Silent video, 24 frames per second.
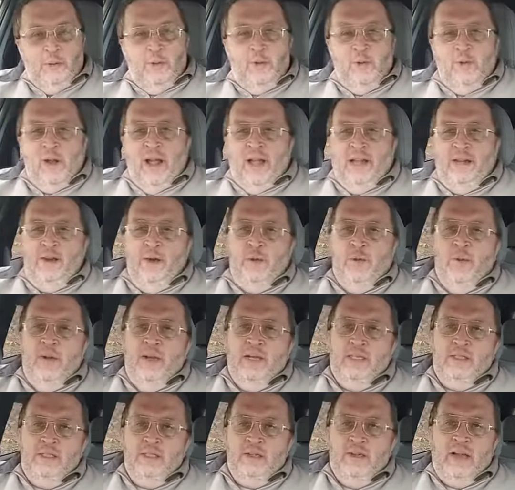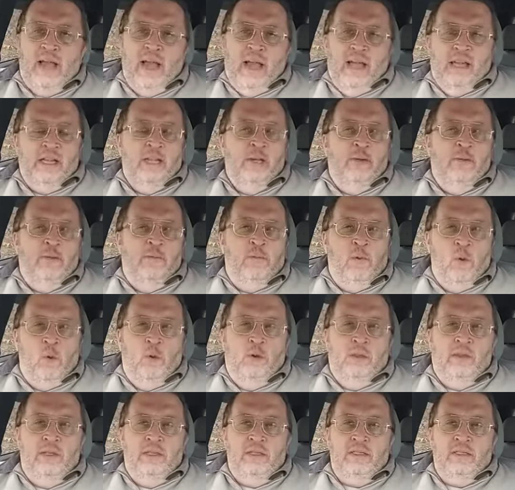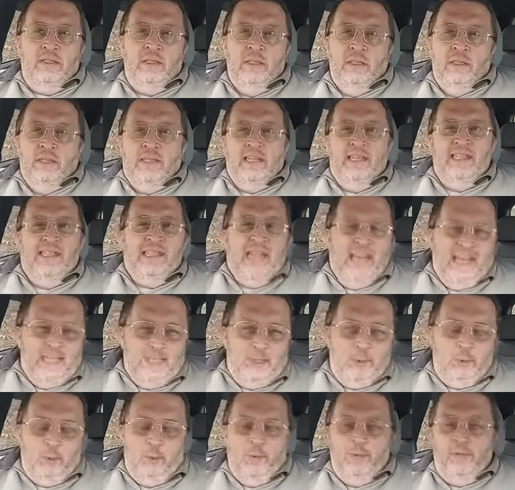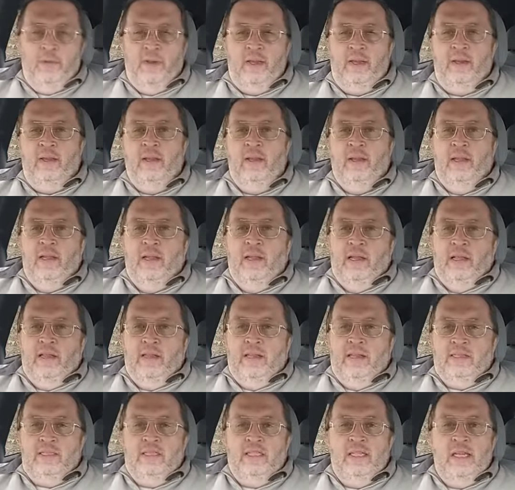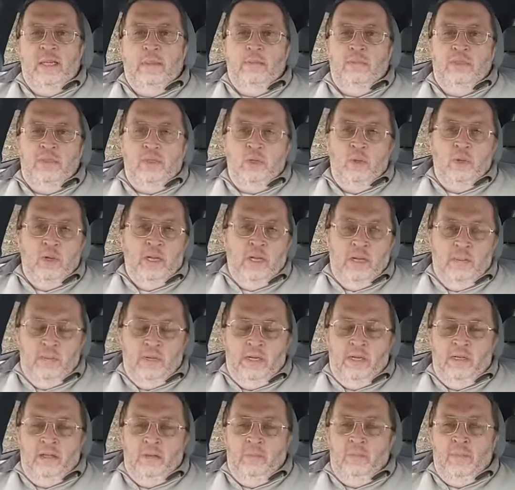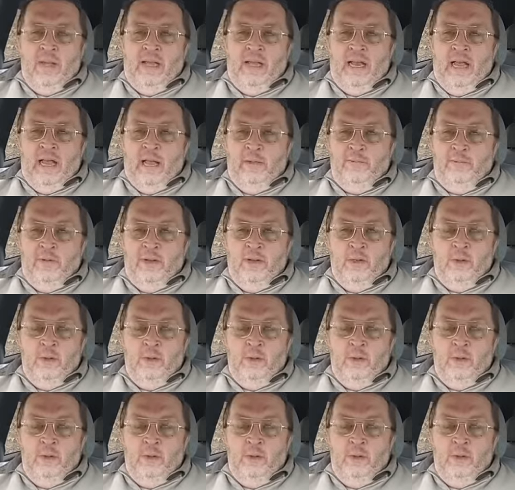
in the right direction, I can avoid this catastrophe that seems so imminent in my life.